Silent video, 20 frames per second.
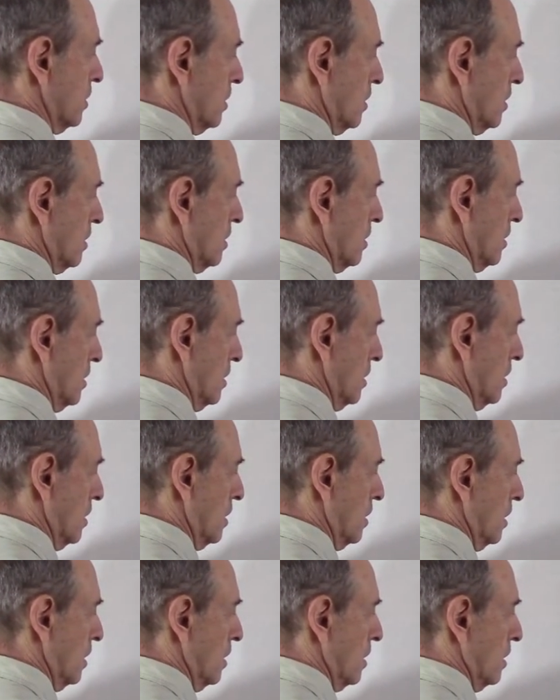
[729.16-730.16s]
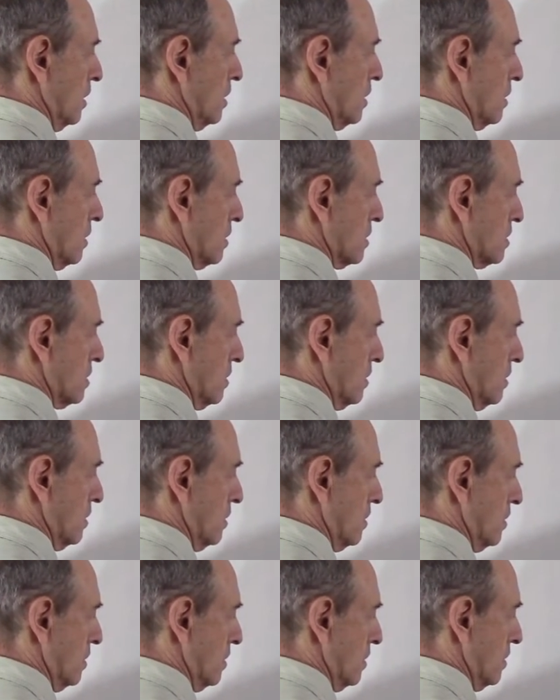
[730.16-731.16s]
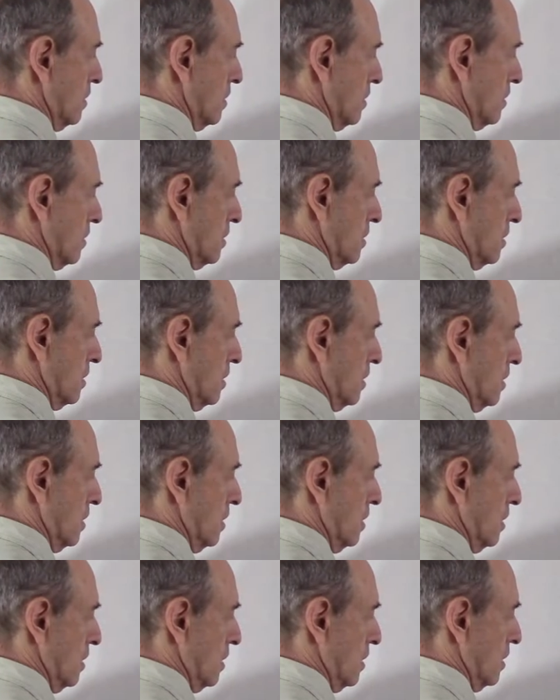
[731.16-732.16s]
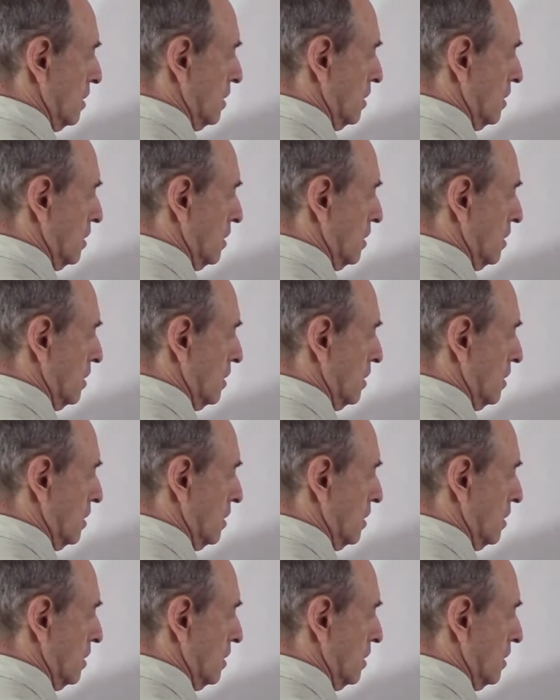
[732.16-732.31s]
Nothing is said.